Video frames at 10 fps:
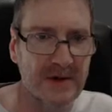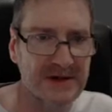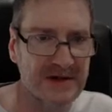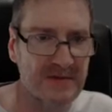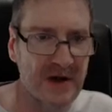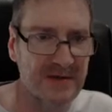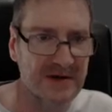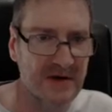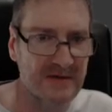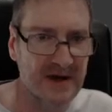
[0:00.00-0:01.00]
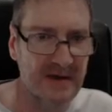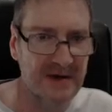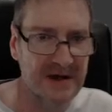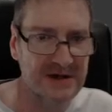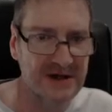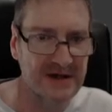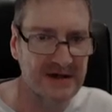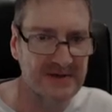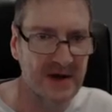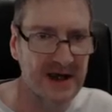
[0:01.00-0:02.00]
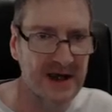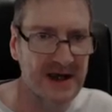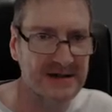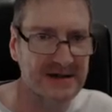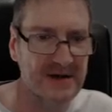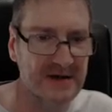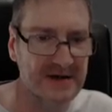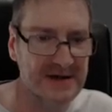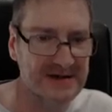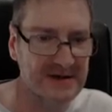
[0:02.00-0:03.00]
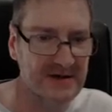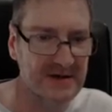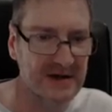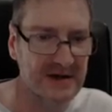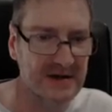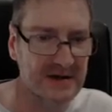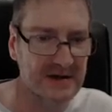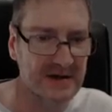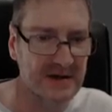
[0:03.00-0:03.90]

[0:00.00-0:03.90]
Because at the moment they're overlapping each other, that's why you can't tell that there's two there.